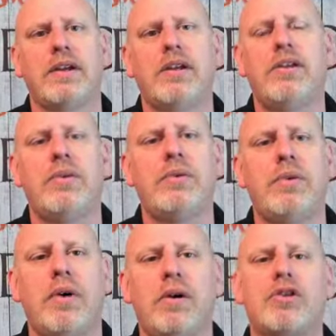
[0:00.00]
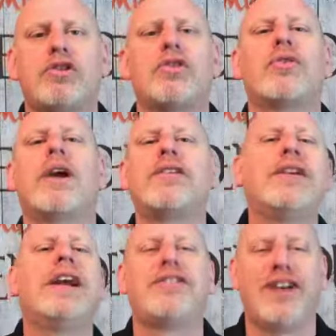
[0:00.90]
You are
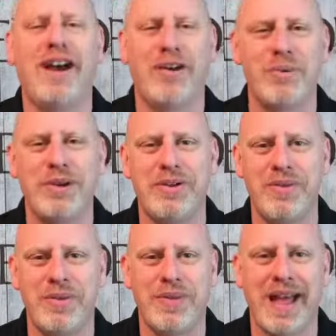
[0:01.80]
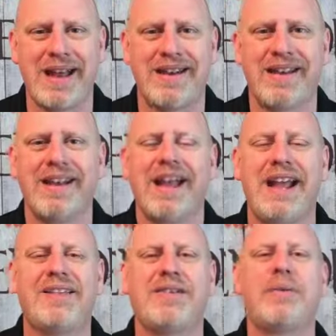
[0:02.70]
crushing a child when you do that.
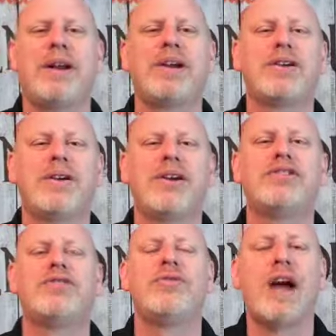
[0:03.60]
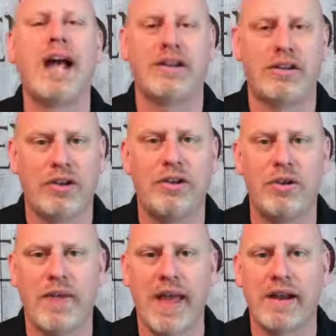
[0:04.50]
And so I want to encourage you not to
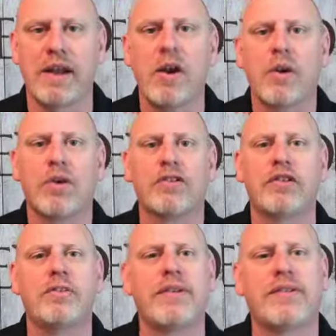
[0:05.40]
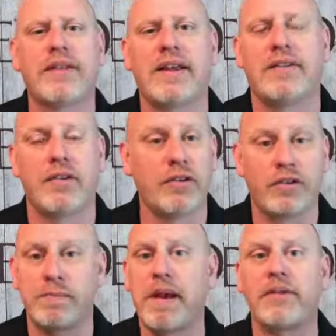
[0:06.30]
do that. Or someone says, your
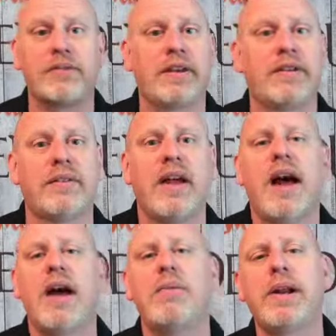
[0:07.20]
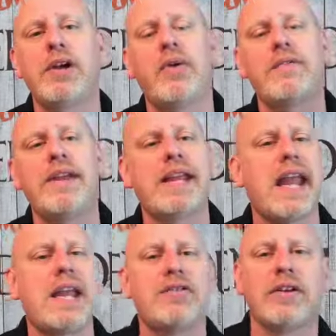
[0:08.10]
spouse says, I want to go on
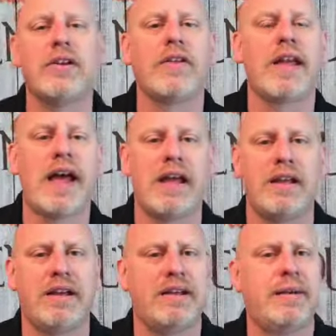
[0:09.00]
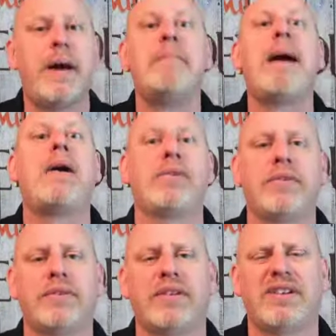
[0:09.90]
vacation to the
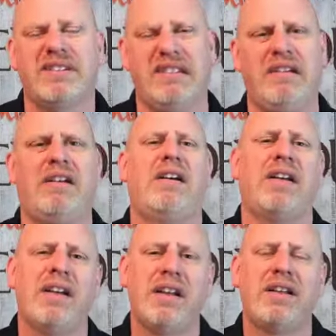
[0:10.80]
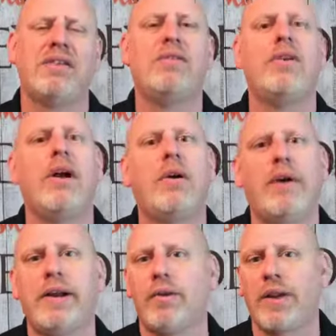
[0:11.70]
mountains. You know
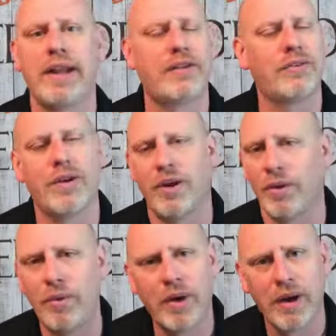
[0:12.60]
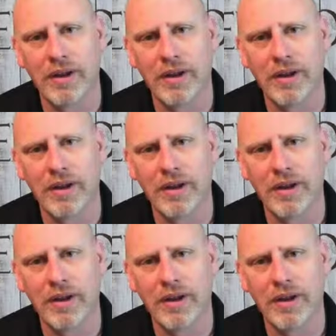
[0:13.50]
I don't like snow.